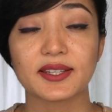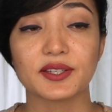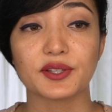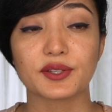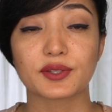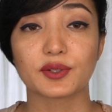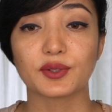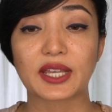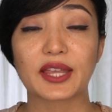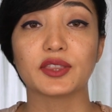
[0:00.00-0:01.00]
is
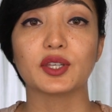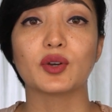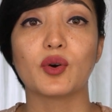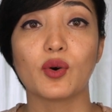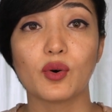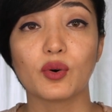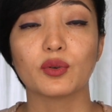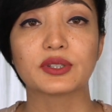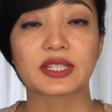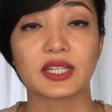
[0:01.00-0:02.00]
look at the
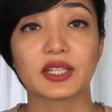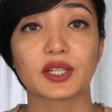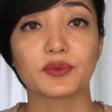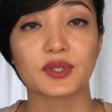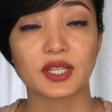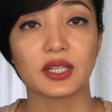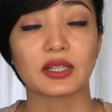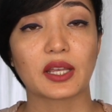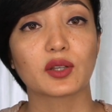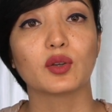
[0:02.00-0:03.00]
whole skincare routine,
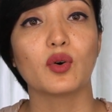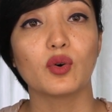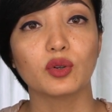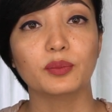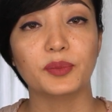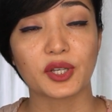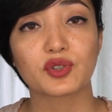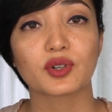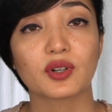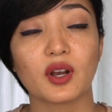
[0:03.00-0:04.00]
like the whole
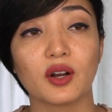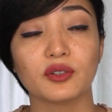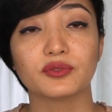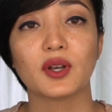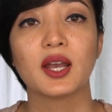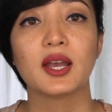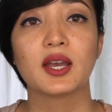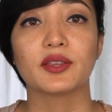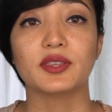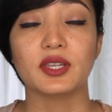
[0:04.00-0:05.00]
picture of
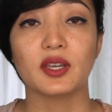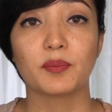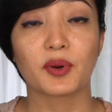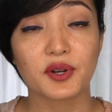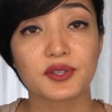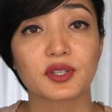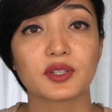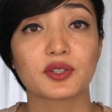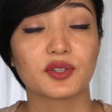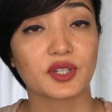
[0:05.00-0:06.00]
the
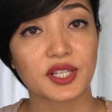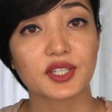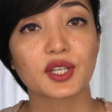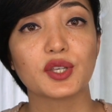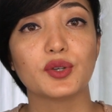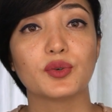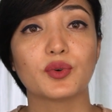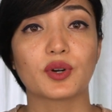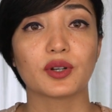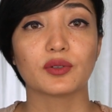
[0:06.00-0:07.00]
person suggesting you
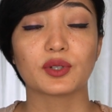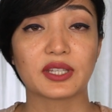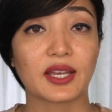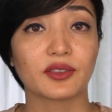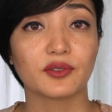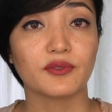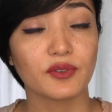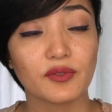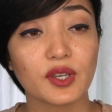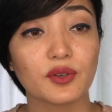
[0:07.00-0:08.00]
or looking at the
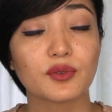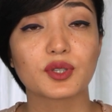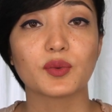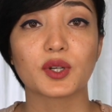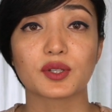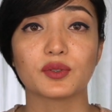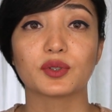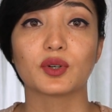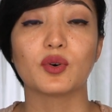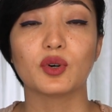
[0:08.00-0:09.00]
reviews. You want to look
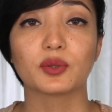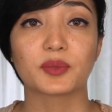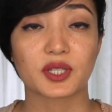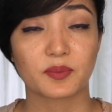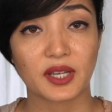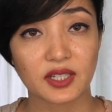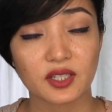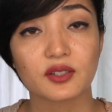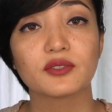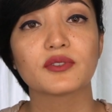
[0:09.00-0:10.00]
the whole
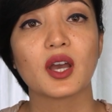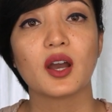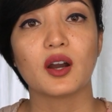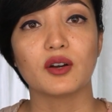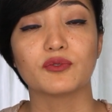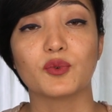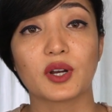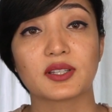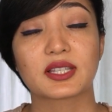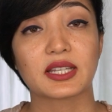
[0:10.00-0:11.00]
perspective of
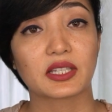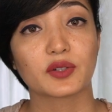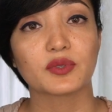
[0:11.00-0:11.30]
what skincare